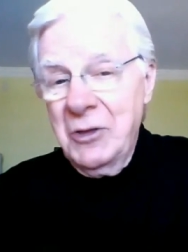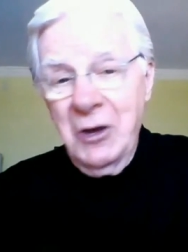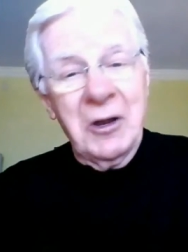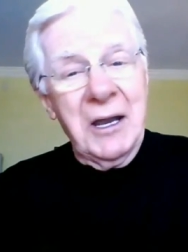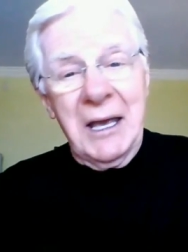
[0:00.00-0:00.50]

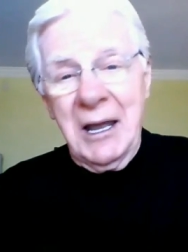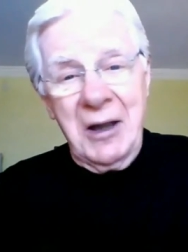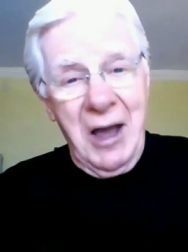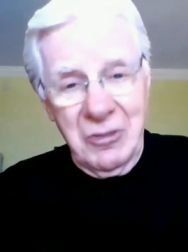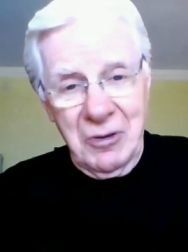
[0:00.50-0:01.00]
you're going to get
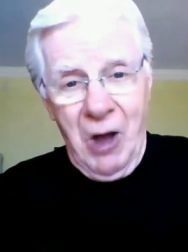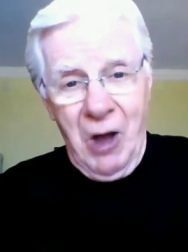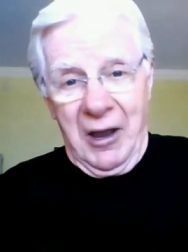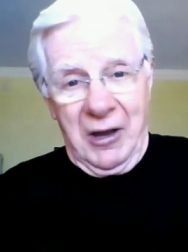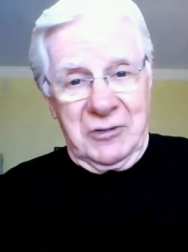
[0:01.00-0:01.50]
another
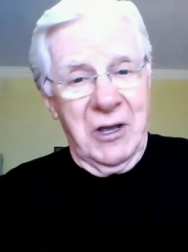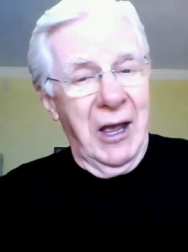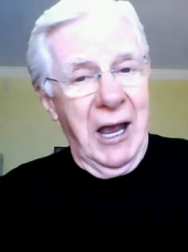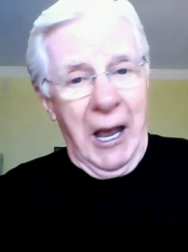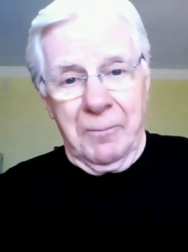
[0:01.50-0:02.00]
product
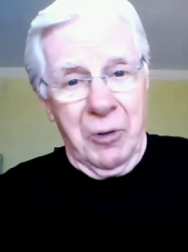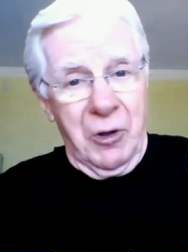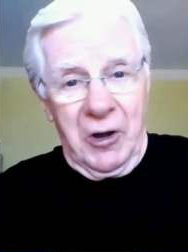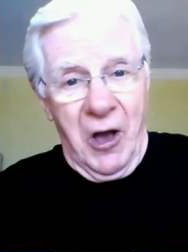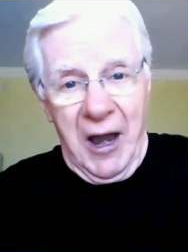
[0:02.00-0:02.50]
and
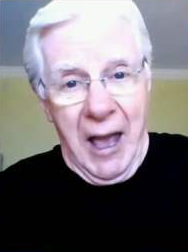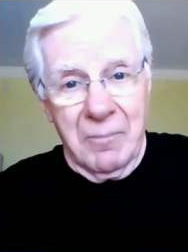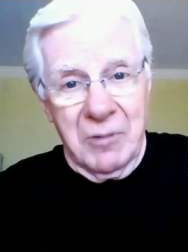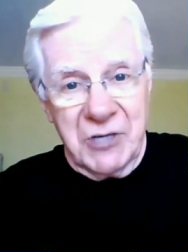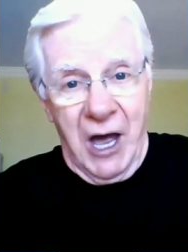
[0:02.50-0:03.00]
put it on
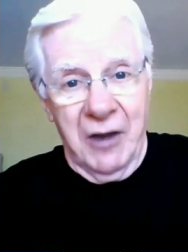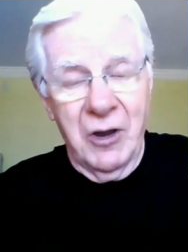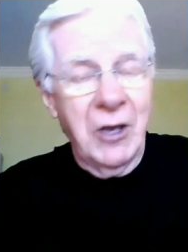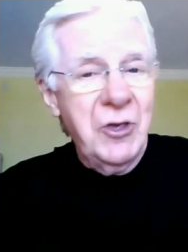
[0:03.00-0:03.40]
Amazon.